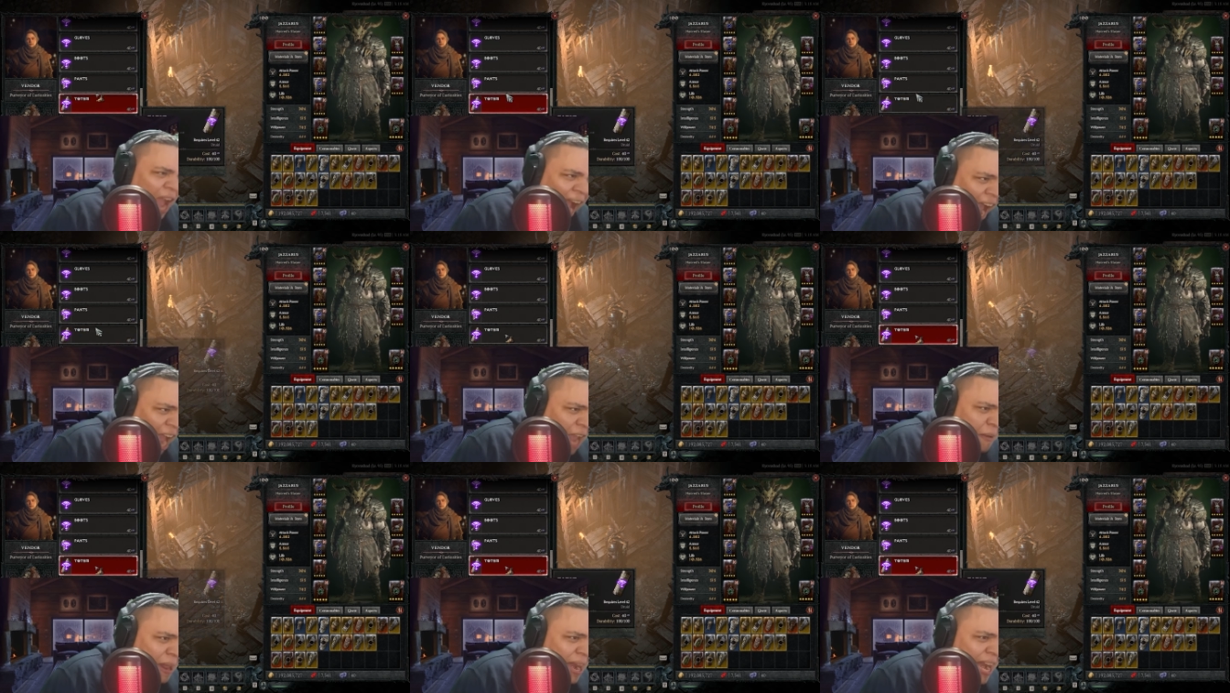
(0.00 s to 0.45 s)

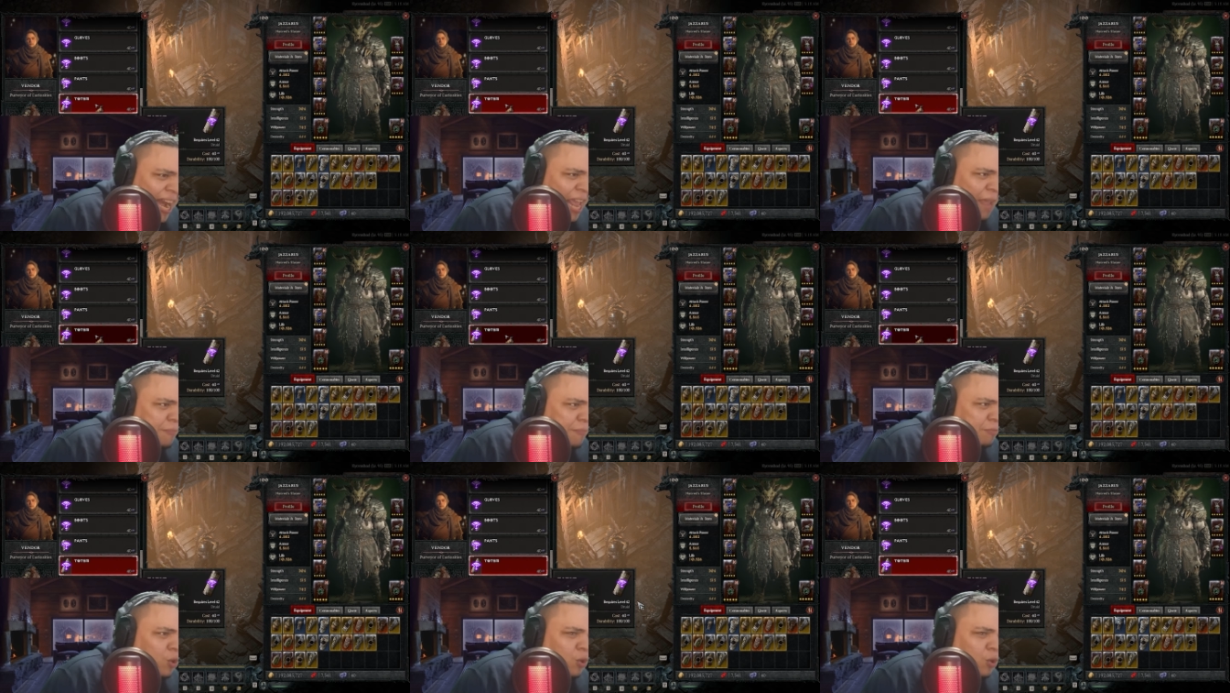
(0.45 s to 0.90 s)
I
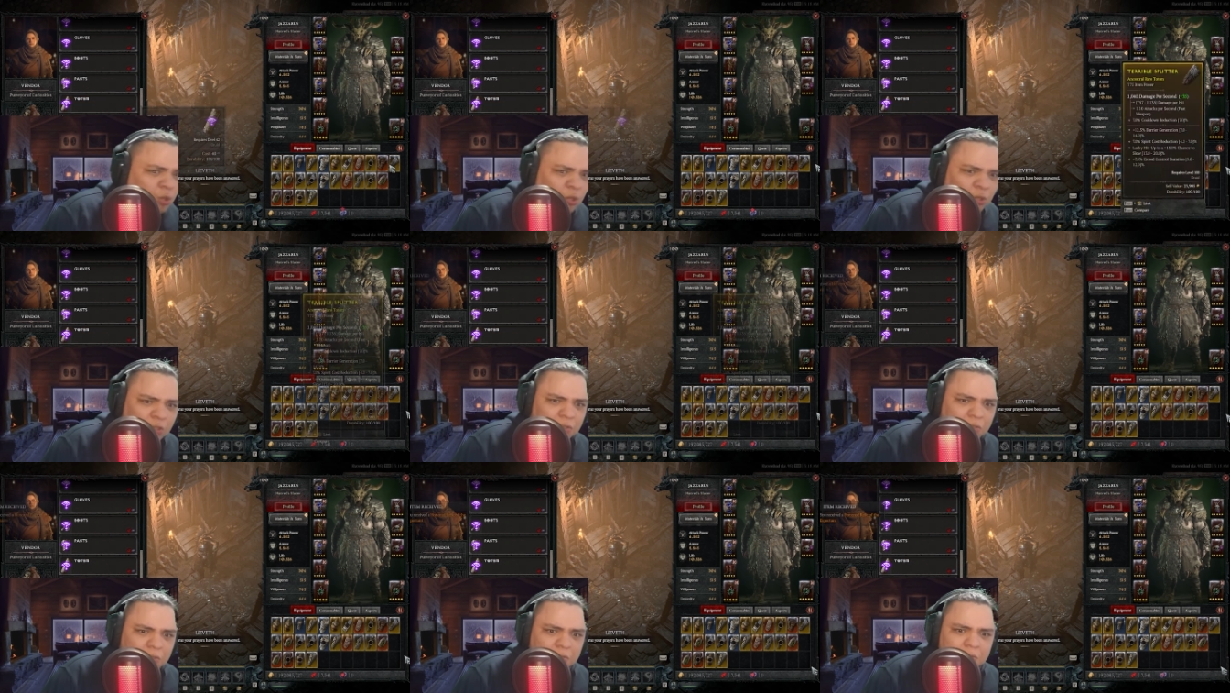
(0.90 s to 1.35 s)
believe,
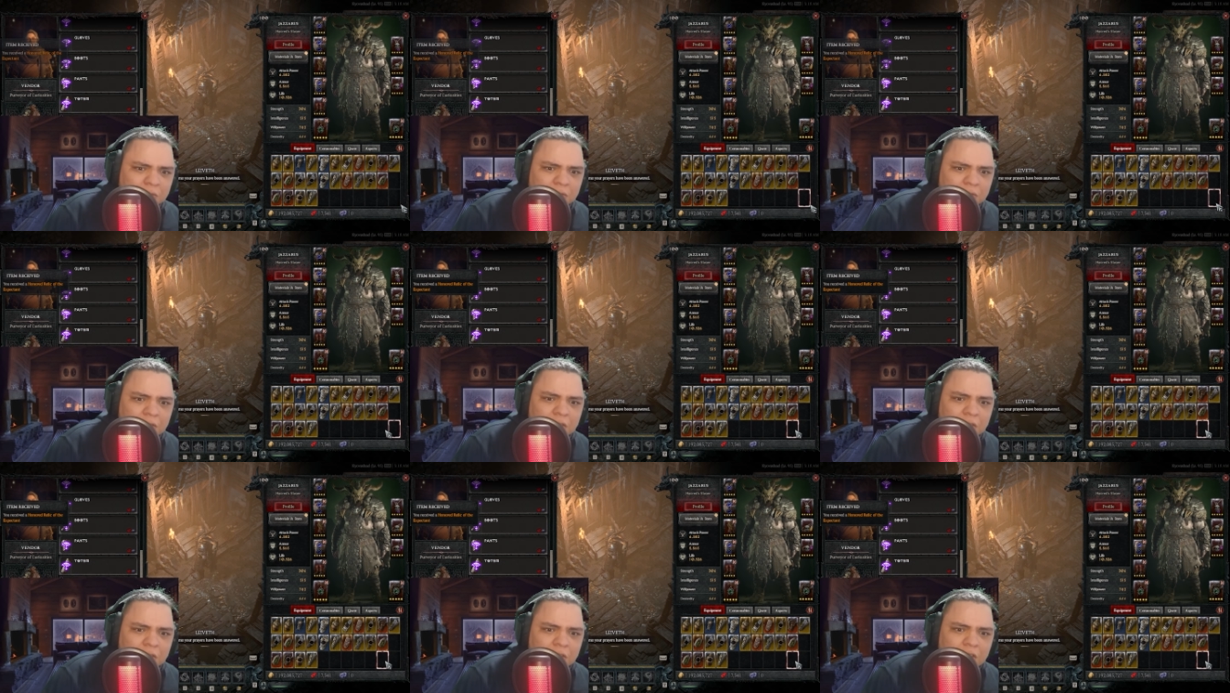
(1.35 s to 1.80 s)
dude.
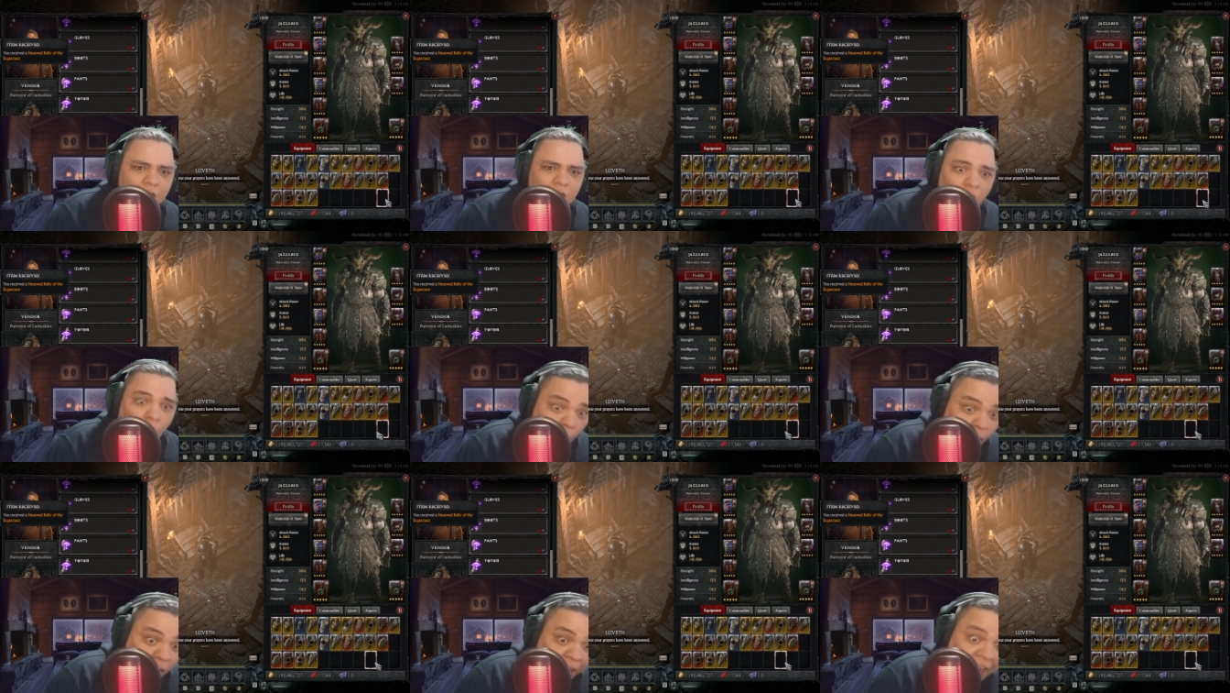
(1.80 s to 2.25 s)

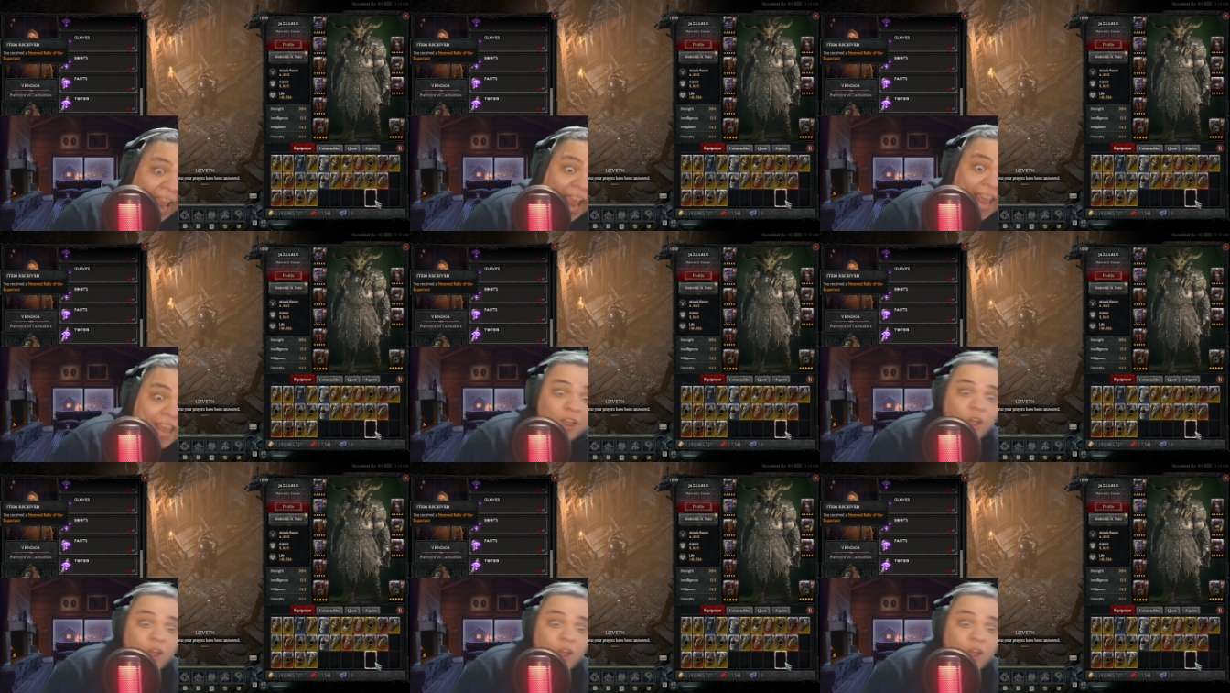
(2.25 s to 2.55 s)
Okay,